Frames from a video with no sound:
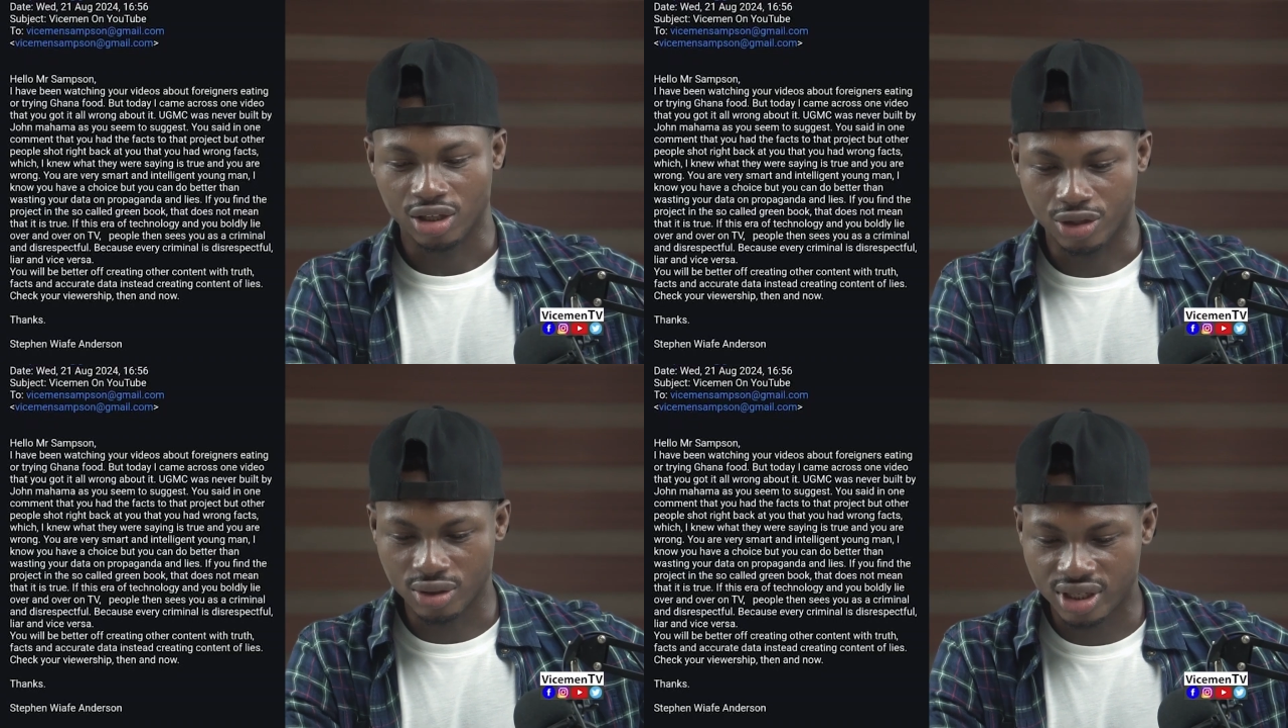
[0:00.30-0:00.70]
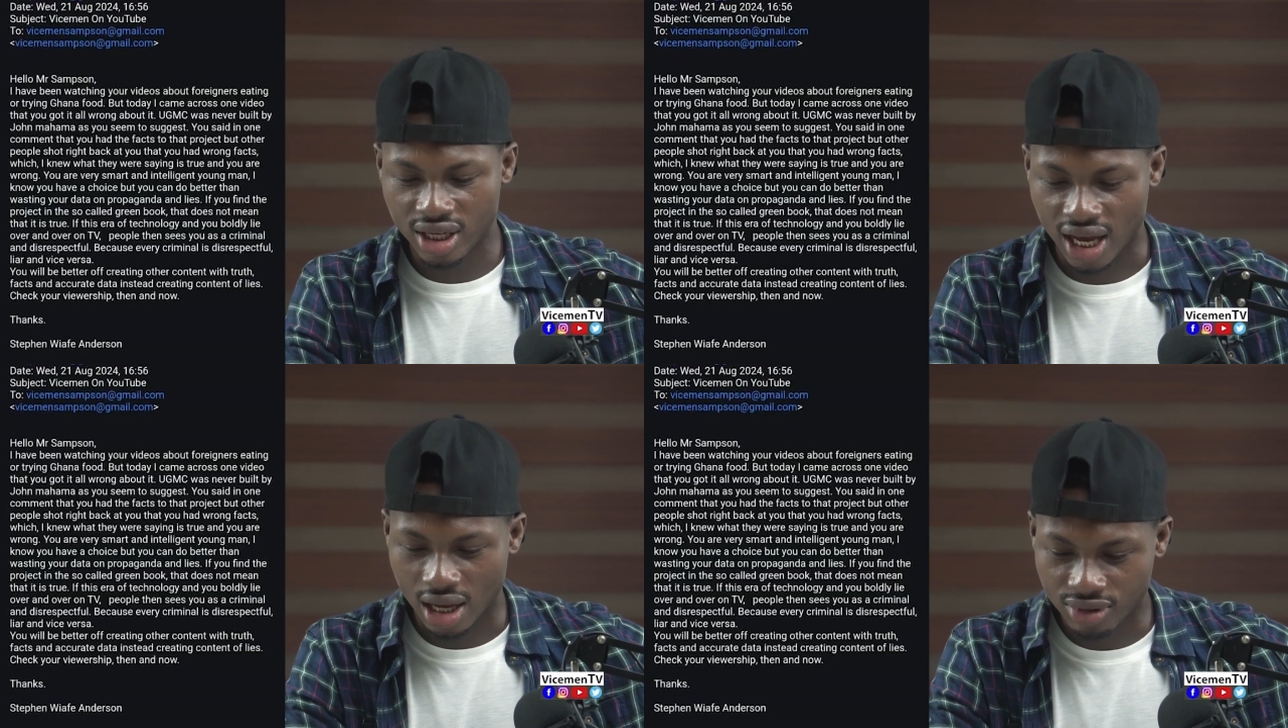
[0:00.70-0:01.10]

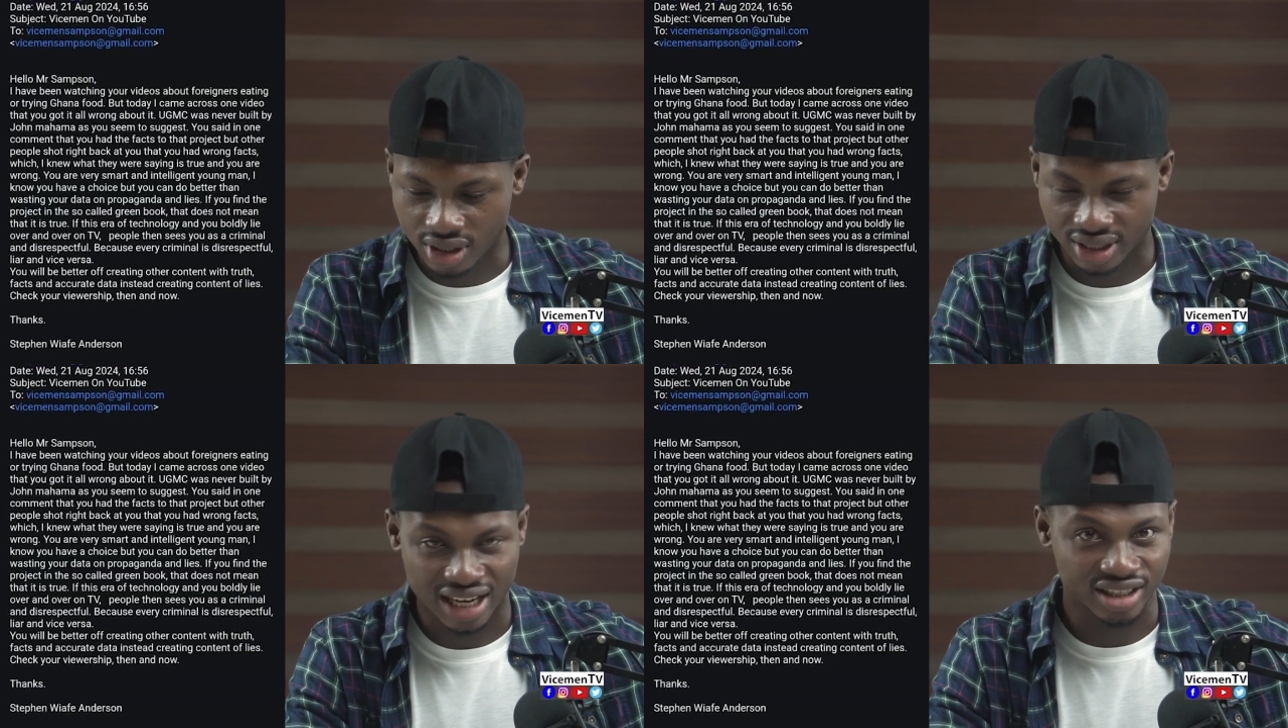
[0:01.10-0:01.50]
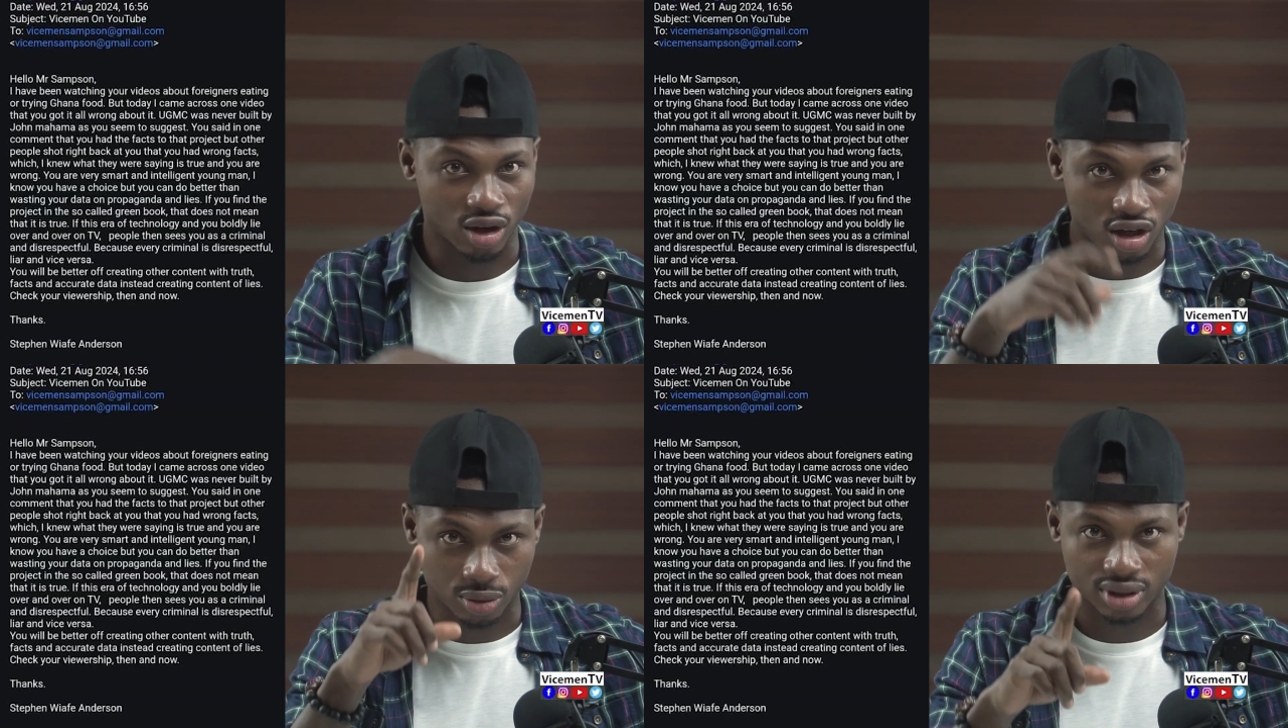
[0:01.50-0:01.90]
UGMC, that is the
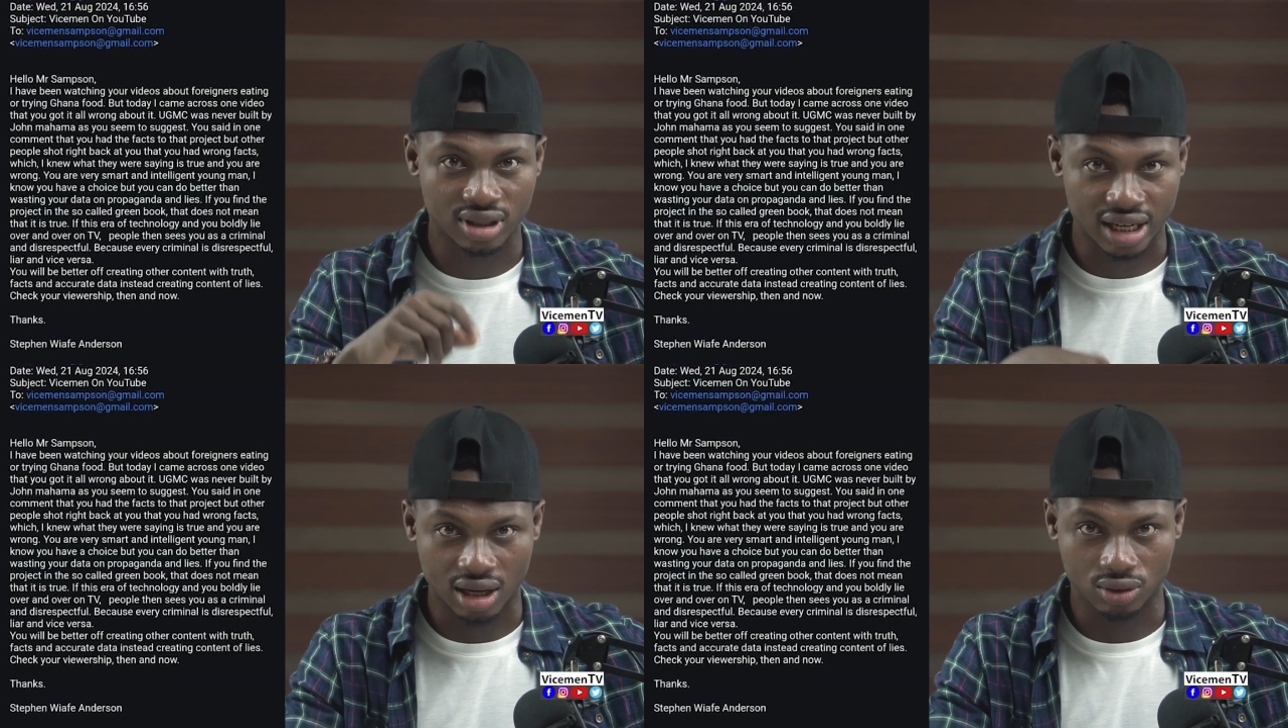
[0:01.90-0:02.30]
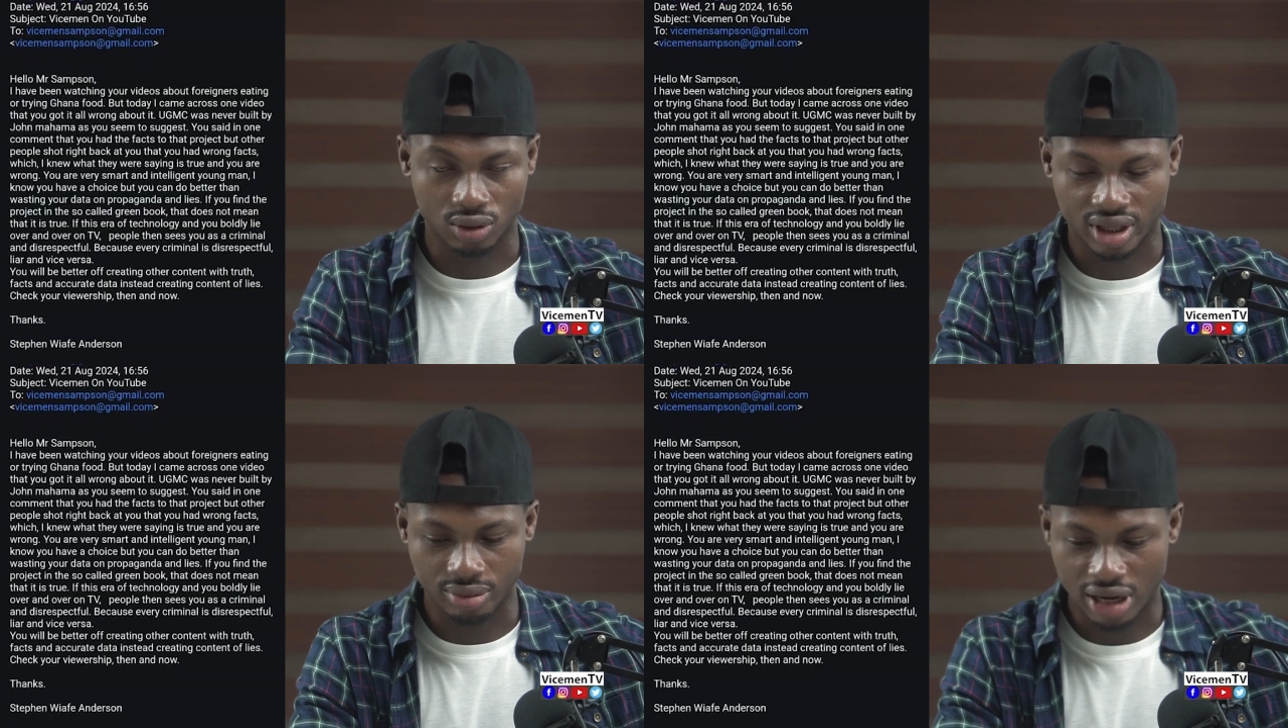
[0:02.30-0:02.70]
hospital that I was
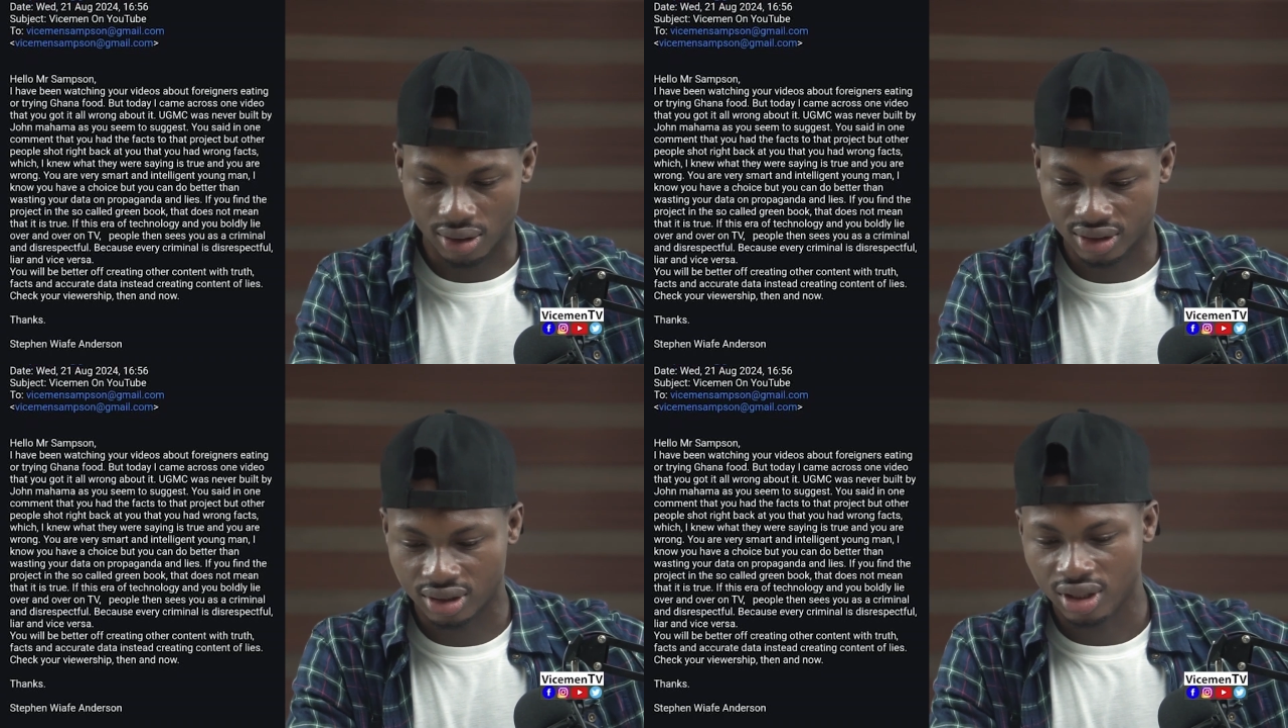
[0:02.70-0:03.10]
talking about.